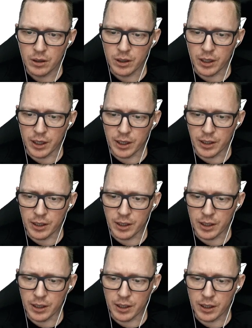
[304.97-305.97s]
And
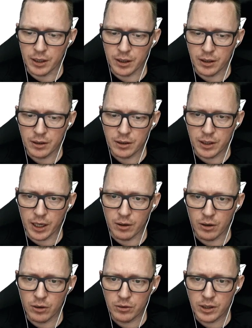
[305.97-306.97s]
uh,
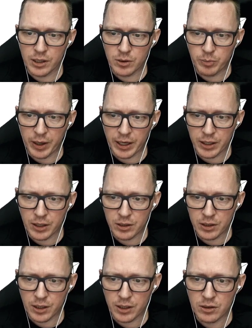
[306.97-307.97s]
download this package
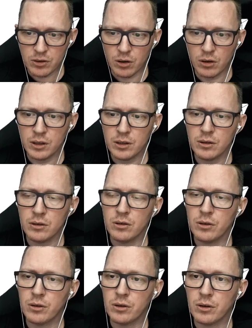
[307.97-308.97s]
and install it into
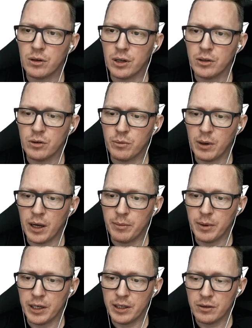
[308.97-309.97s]
your uh, Sublime
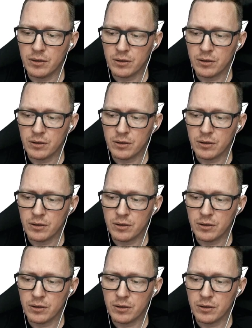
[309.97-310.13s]
Edit.